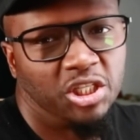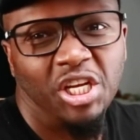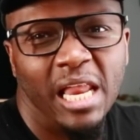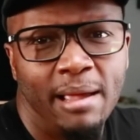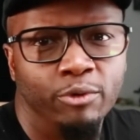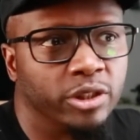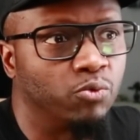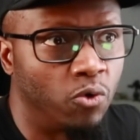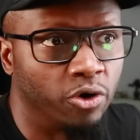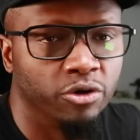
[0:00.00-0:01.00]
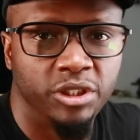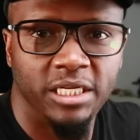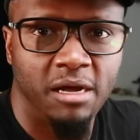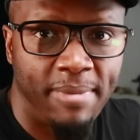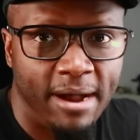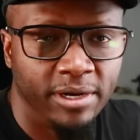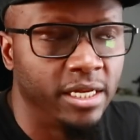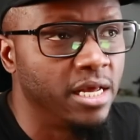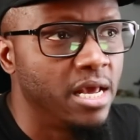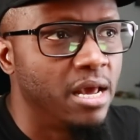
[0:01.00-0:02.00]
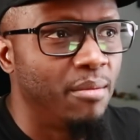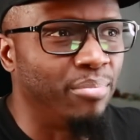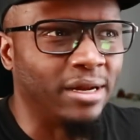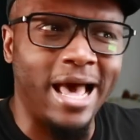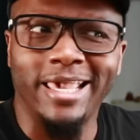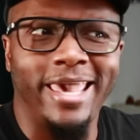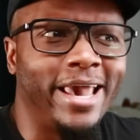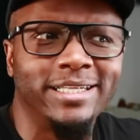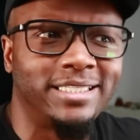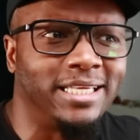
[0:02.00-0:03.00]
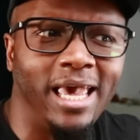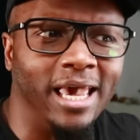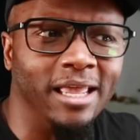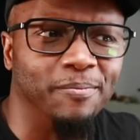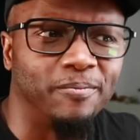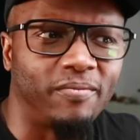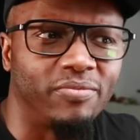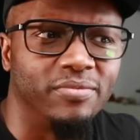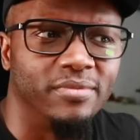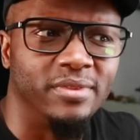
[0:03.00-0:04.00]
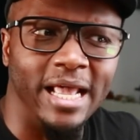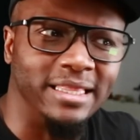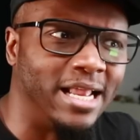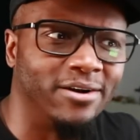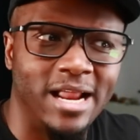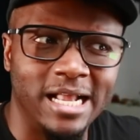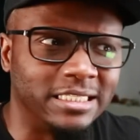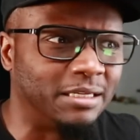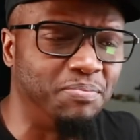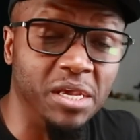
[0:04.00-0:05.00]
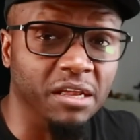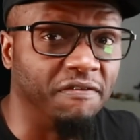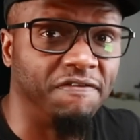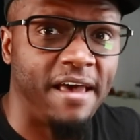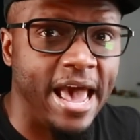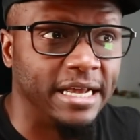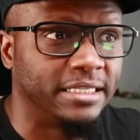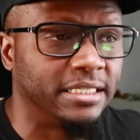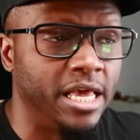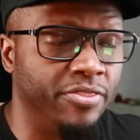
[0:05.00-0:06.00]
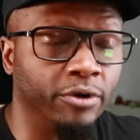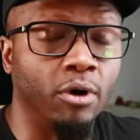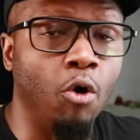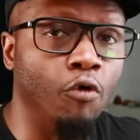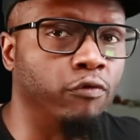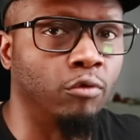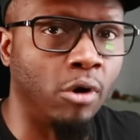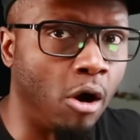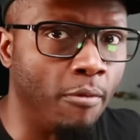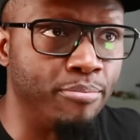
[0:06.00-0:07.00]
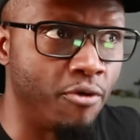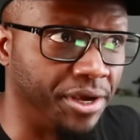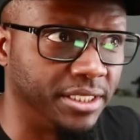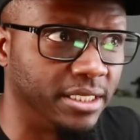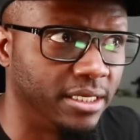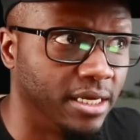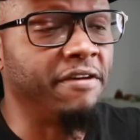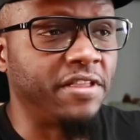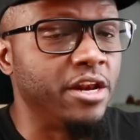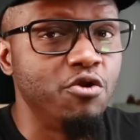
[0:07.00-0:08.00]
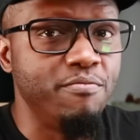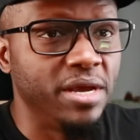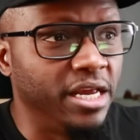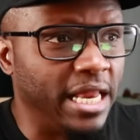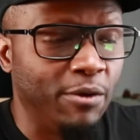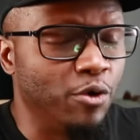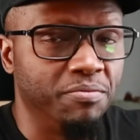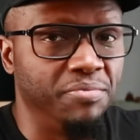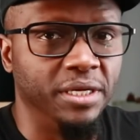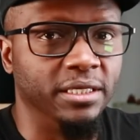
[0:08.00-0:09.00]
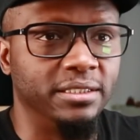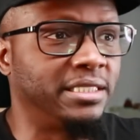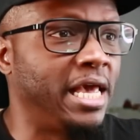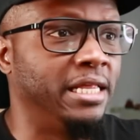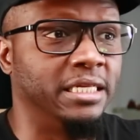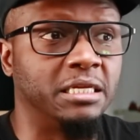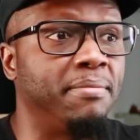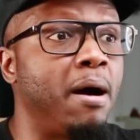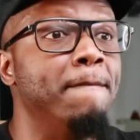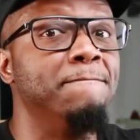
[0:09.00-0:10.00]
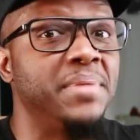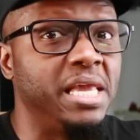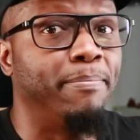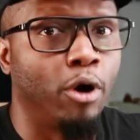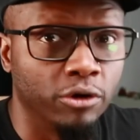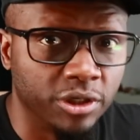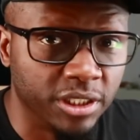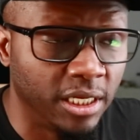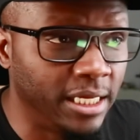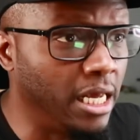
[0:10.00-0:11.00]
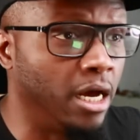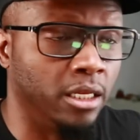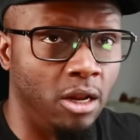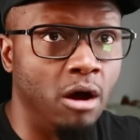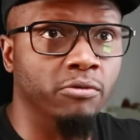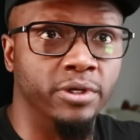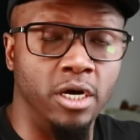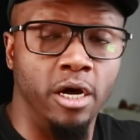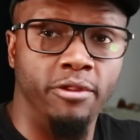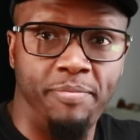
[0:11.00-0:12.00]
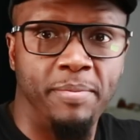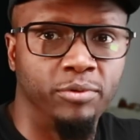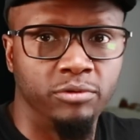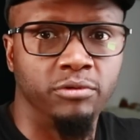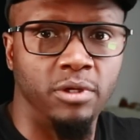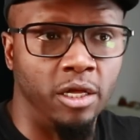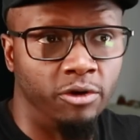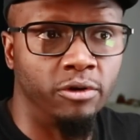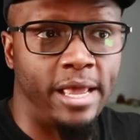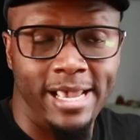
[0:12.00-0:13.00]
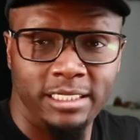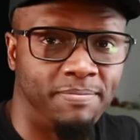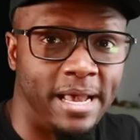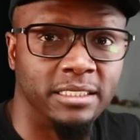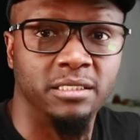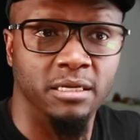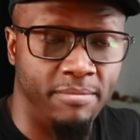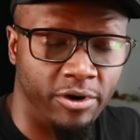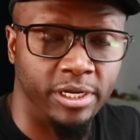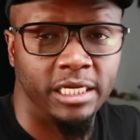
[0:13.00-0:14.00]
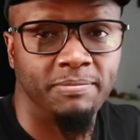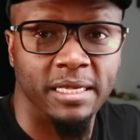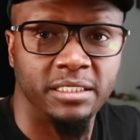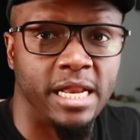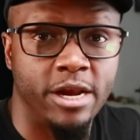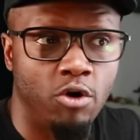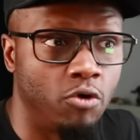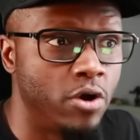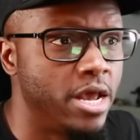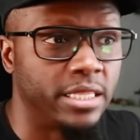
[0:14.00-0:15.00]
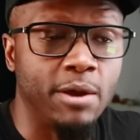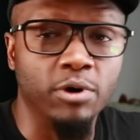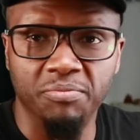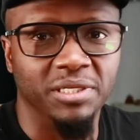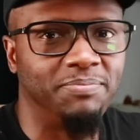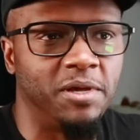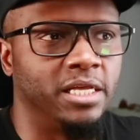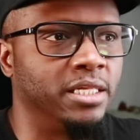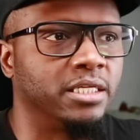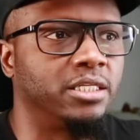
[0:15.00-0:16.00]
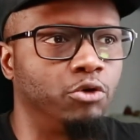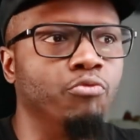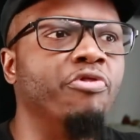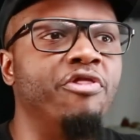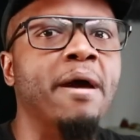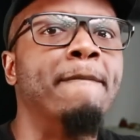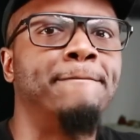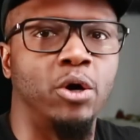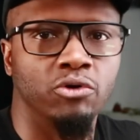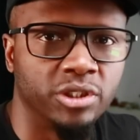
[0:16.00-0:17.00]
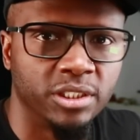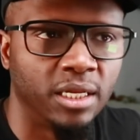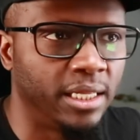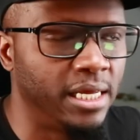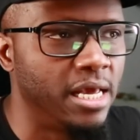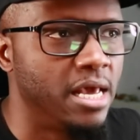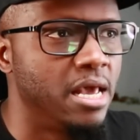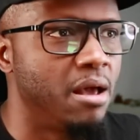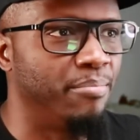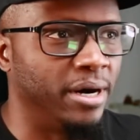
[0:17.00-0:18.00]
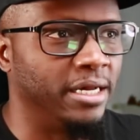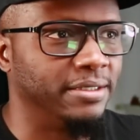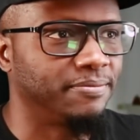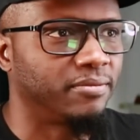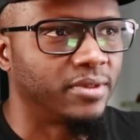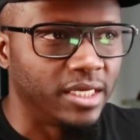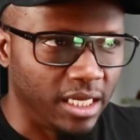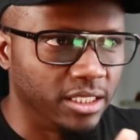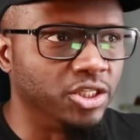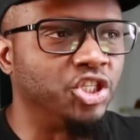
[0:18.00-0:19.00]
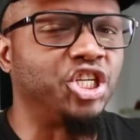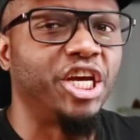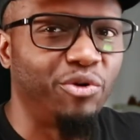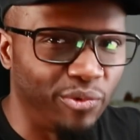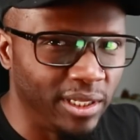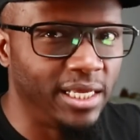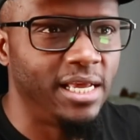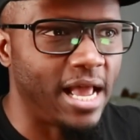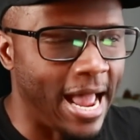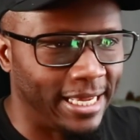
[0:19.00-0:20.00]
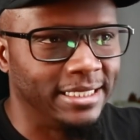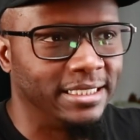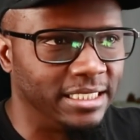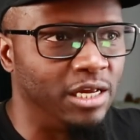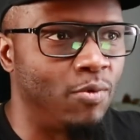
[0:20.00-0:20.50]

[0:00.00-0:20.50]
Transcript: glamorous words about it, but I can't say that they're not speaking facts in their overall point. If they knew me, they wouldn't be saying this about me personally, along with other people, other expats, American expats that I know. They wouldn't be speaking this to them personally, but generally, I can see